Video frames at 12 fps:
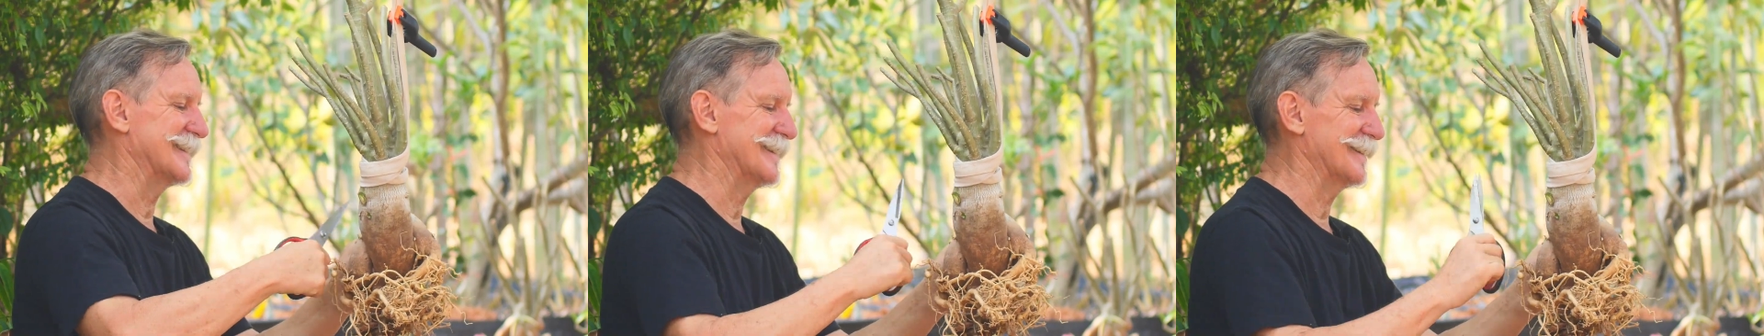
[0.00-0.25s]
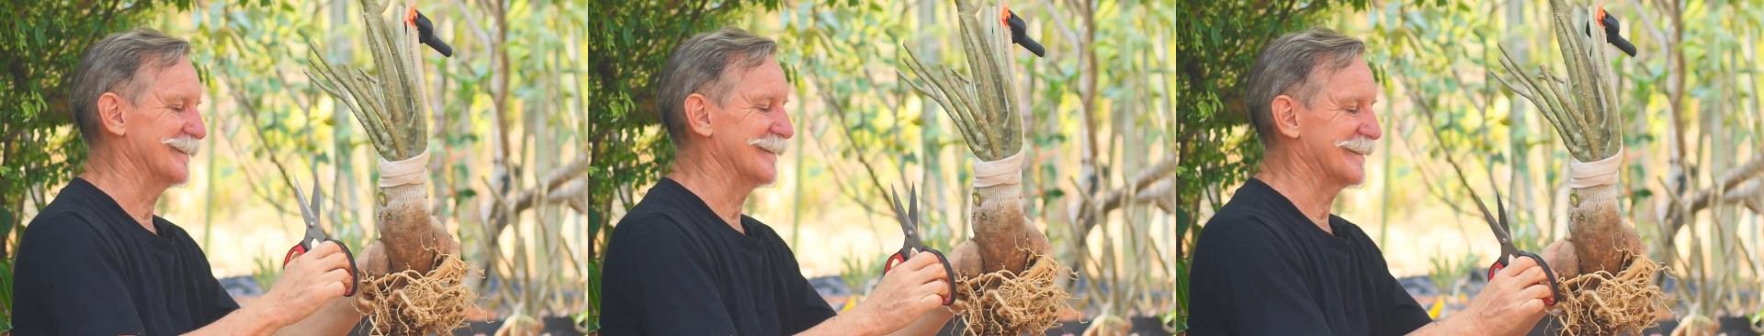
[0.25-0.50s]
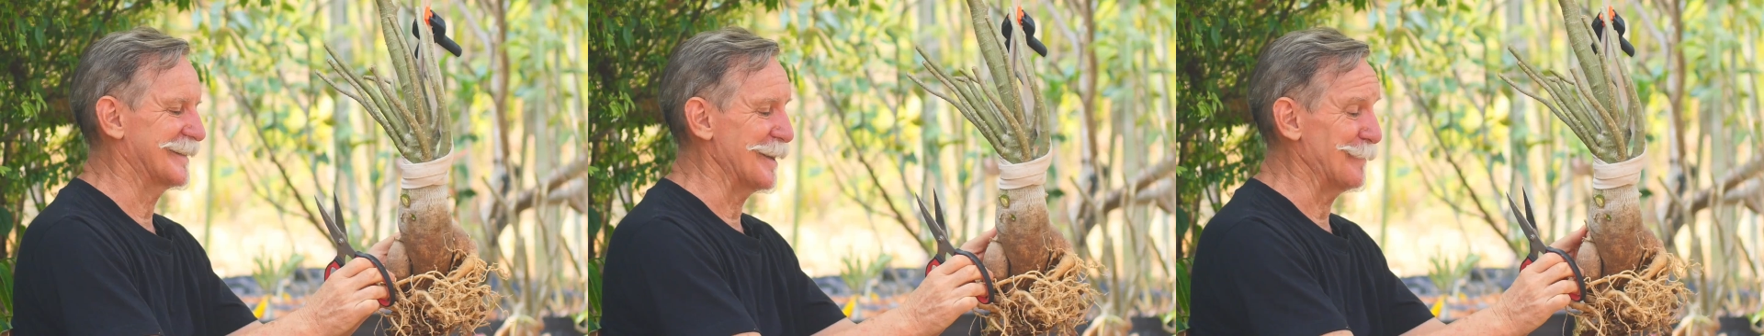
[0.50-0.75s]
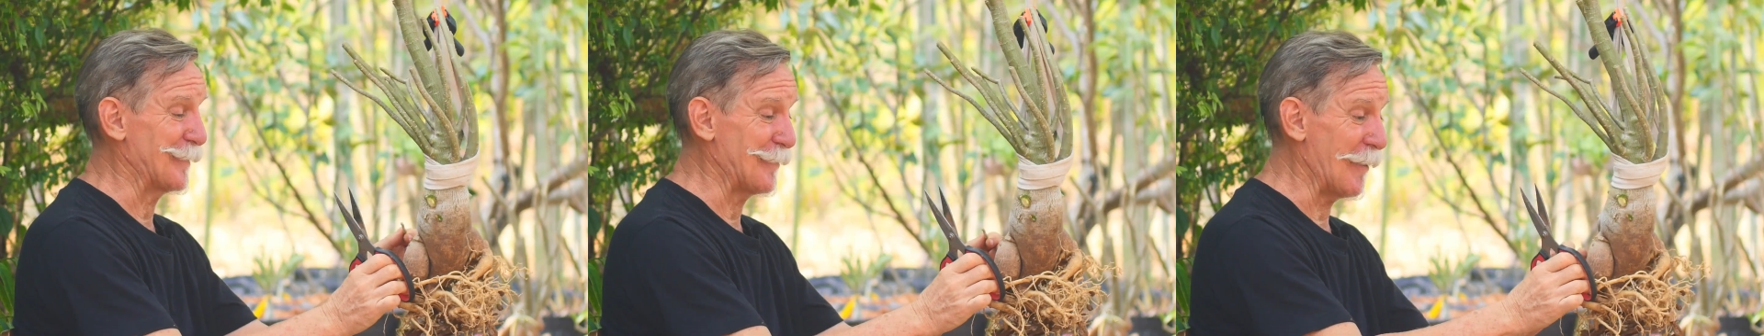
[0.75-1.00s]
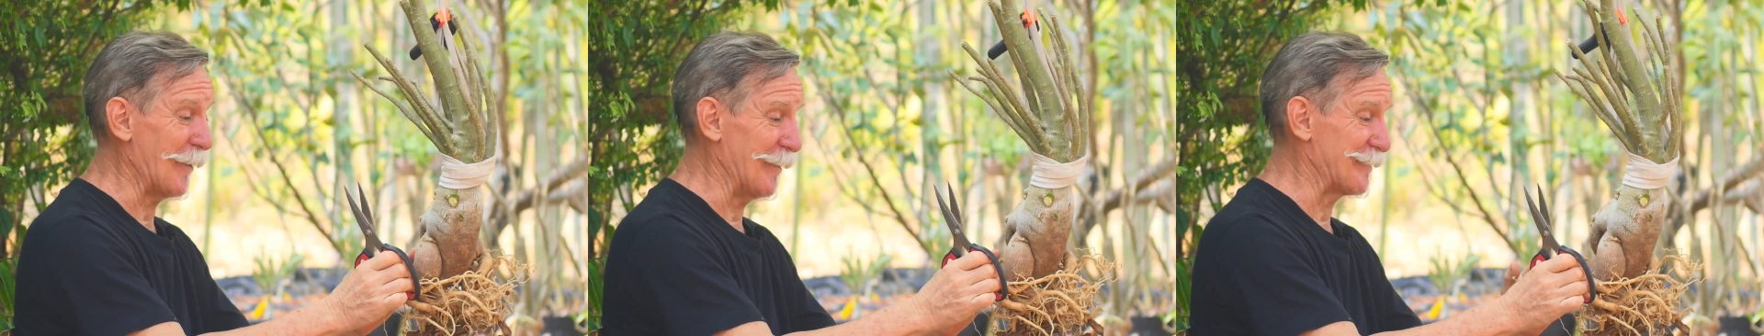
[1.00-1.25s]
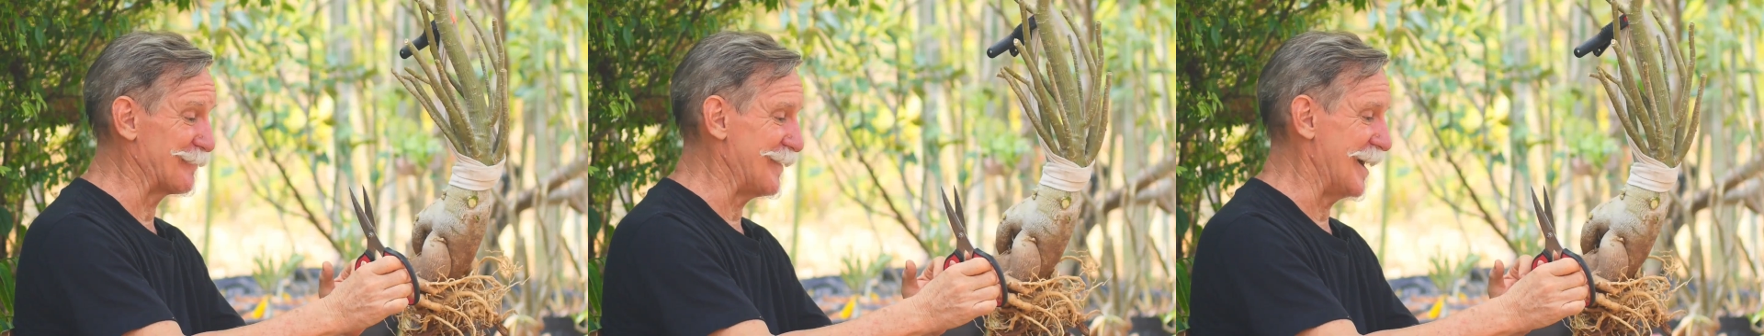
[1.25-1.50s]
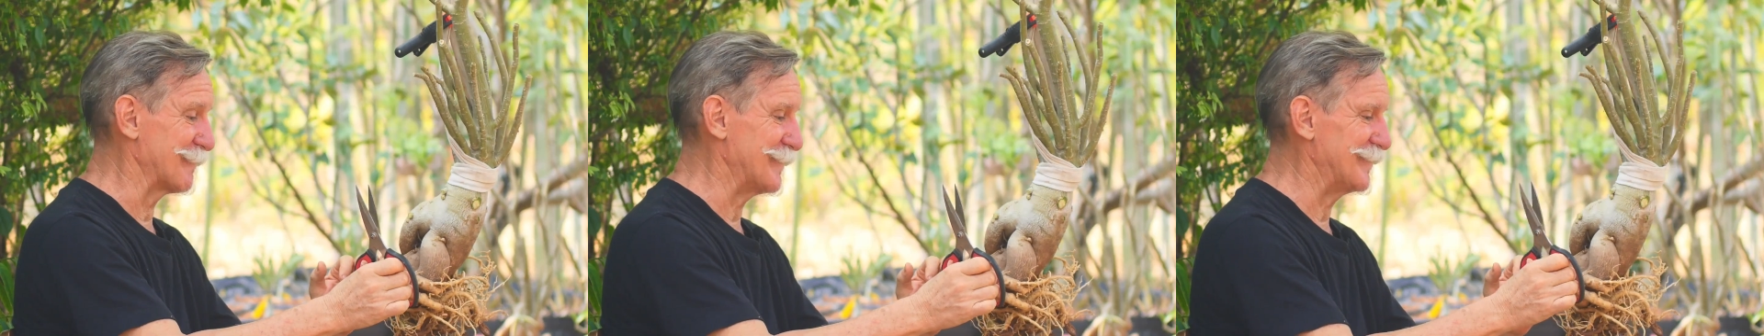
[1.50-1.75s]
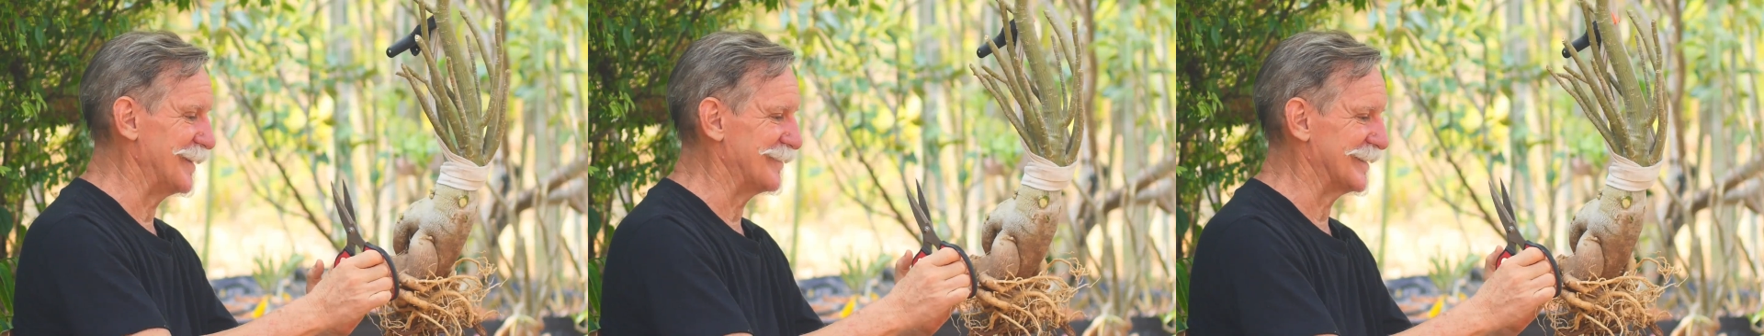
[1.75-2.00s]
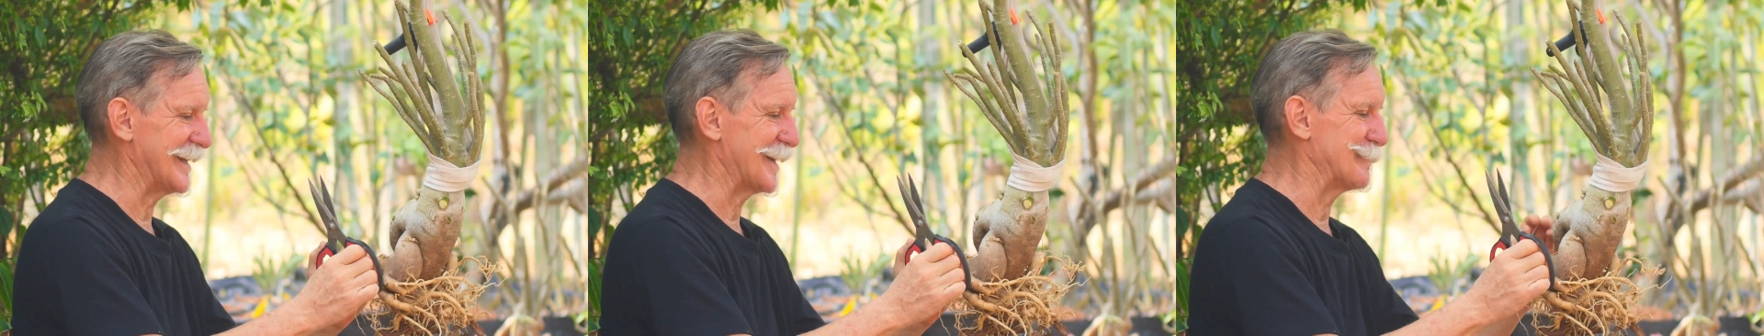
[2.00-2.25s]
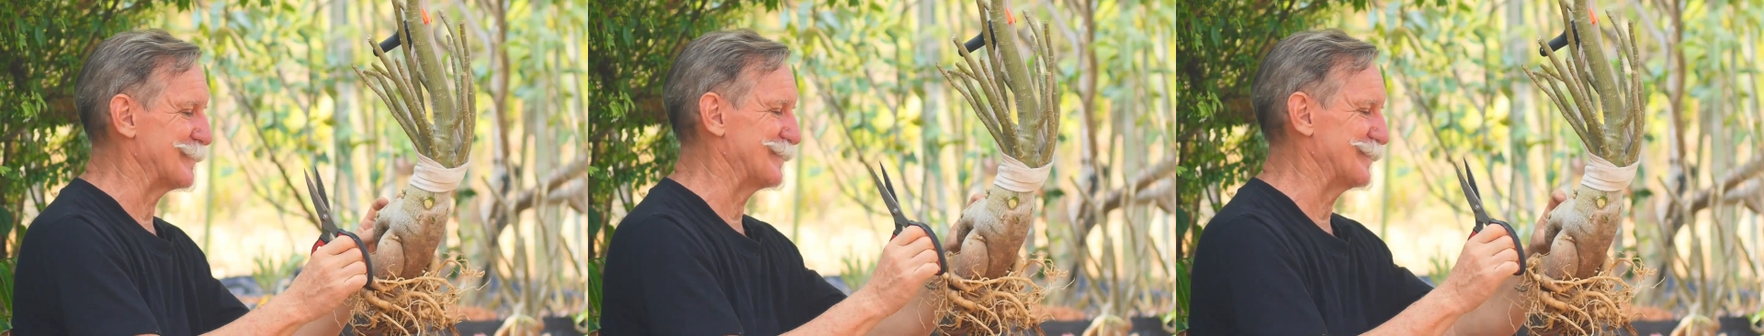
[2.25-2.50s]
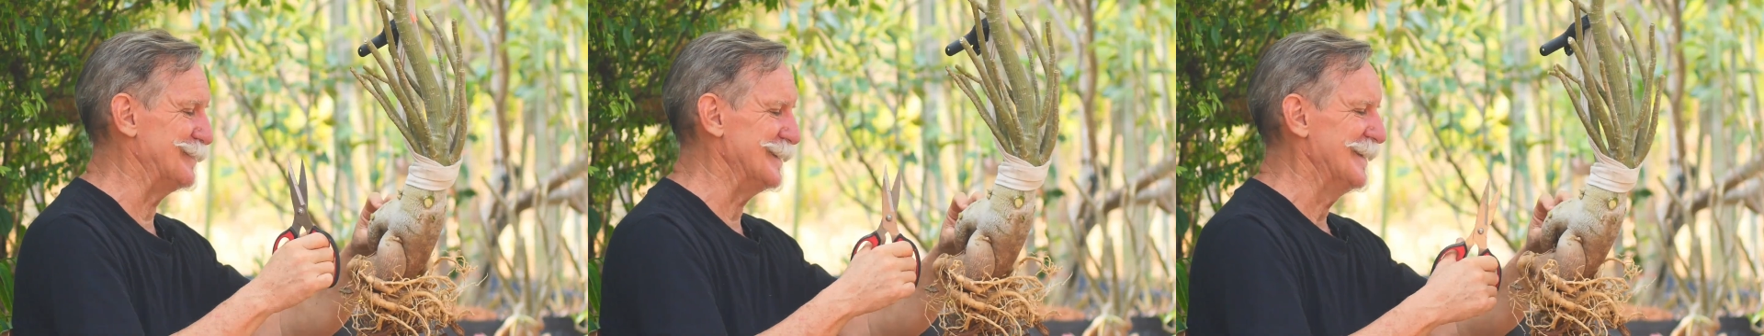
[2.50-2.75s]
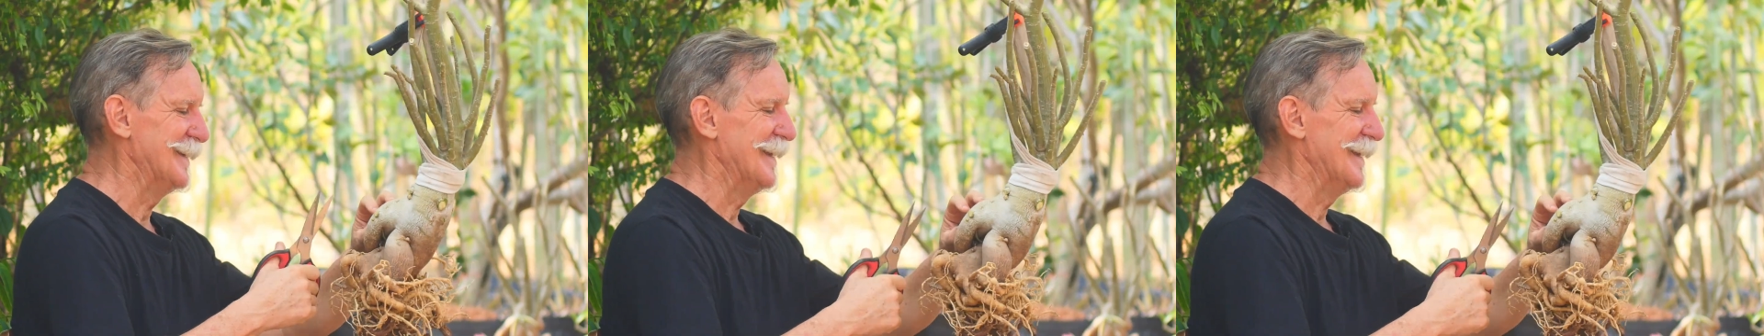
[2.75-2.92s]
So it's going to be quite a lot of fun. We've never done it before.